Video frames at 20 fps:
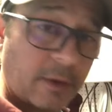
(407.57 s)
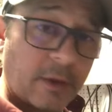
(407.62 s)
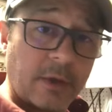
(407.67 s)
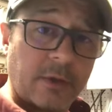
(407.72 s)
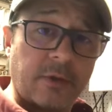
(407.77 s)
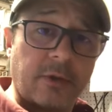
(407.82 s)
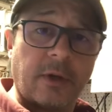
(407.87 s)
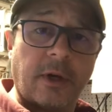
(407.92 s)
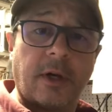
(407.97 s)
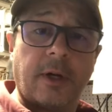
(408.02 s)

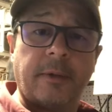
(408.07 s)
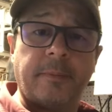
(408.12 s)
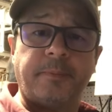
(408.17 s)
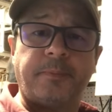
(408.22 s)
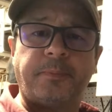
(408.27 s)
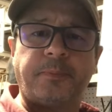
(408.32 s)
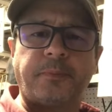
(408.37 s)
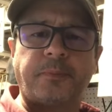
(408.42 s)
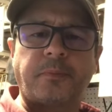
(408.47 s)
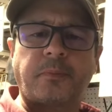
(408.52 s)
this
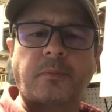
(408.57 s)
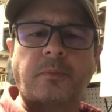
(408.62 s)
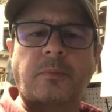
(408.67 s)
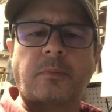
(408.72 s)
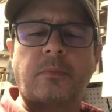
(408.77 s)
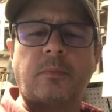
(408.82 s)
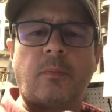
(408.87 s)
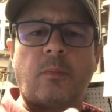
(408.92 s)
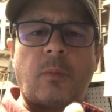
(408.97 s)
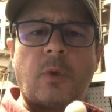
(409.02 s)

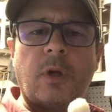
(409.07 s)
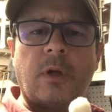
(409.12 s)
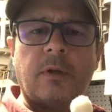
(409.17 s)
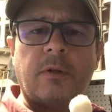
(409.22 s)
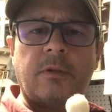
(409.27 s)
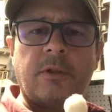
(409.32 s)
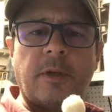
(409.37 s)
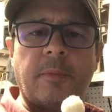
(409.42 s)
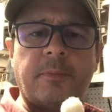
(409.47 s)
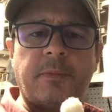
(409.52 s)

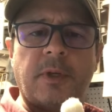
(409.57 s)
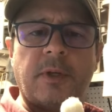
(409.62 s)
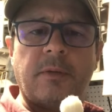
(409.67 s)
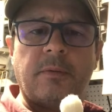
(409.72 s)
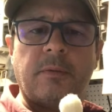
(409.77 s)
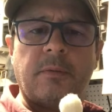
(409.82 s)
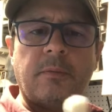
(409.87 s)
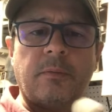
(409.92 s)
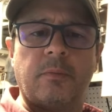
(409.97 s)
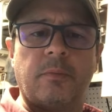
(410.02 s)

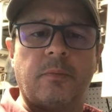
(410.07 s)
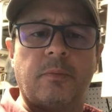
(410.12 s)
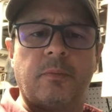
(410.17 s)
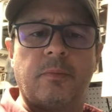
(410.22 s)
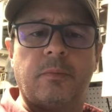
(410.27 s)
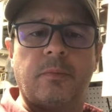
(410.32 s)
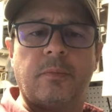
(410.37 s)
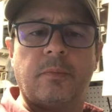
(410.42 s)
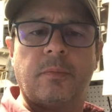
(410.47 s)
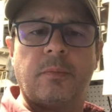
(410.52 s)
tipped-in
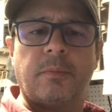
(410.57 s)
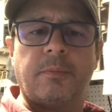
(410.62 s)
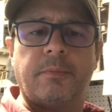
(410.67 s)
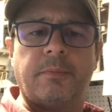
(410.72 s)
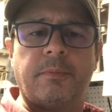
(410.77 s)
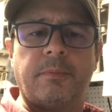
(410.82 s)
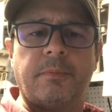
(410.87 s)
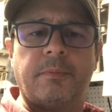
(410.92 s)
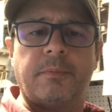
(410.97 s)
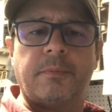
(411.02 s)

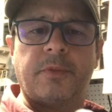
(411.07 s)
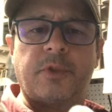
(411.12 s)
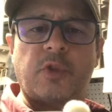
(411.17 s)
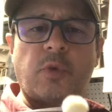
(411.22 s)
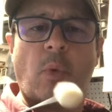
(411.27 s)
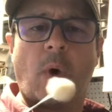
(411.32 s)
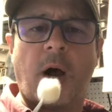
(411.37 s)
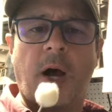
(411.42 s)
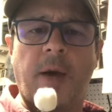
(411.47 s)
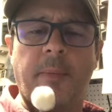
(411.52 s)

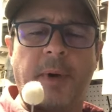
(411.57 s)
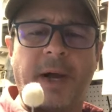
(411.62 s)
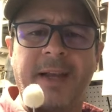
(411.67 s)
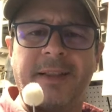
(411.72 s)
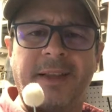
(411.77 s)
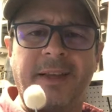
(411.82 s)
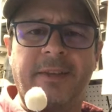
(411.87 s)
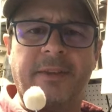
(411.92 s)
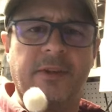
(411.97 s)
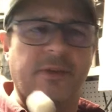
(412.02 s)
swab. I
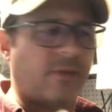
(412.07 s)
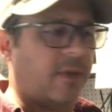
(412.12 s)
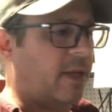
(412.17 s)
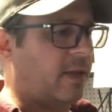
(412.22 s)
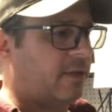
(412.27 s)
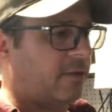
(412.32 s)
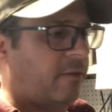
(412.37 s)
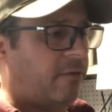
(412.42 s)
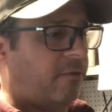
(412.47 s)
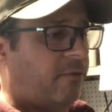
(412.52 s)
like this thing
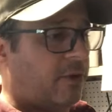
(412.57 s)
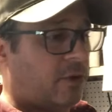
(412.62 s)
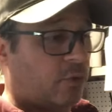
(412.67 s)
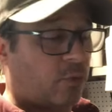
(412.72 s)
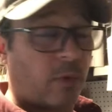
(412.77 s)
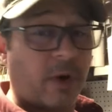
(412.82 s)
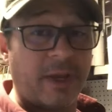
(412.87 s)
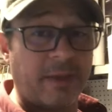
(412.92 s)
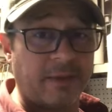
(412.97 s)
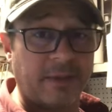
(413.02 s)
because it fits
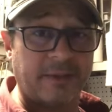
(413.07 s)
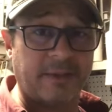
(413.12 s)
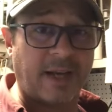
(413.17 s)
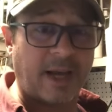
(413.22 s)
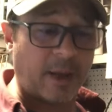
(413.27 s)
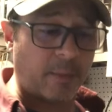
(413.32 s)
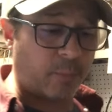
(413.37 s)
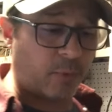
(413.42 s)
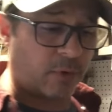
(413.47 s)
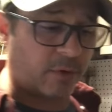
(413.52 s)
right in the
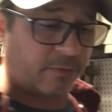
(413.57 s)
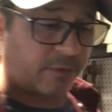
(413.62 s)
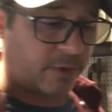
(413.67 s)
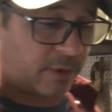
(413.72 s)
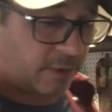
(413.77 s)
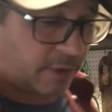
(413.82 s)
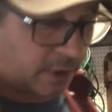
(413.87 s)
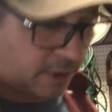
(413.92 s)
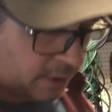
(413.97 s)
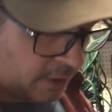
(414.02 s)
die
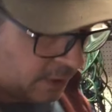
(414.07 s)
perfectly.